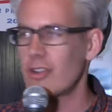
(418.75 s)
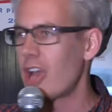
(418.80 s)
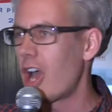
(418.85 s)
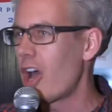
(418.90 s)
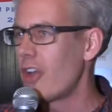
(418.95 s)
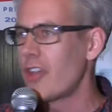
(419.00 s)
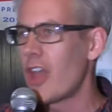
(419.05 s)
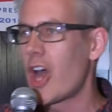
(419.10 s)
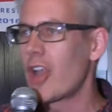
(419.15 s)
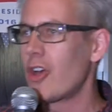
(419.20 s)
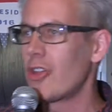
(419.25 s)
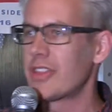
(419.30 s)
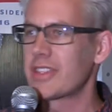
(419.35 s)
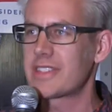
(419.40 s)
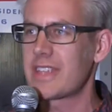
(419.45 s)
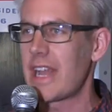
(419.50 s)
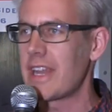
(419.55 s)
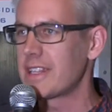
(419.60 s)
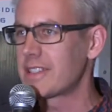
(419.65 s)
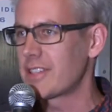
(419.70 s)
not all the
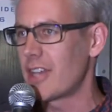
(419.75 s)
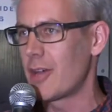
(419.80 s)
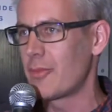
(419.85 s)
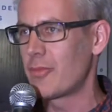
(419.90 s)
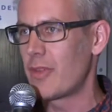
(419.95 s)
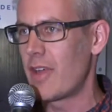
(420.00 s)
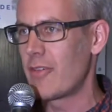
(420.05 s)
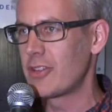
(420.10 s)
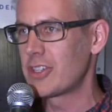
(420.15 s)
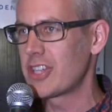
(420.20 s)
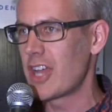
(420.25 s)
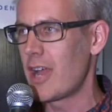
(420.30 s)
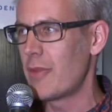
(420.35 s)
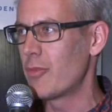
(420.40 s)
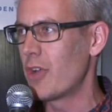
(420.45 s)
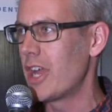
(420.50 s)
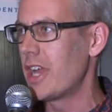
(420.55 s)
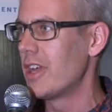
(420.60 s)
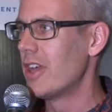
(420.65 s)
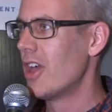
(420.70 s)
Senate's up every
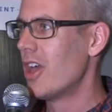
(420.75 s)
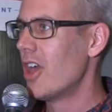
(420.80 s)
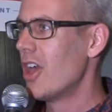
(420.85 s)
time, right?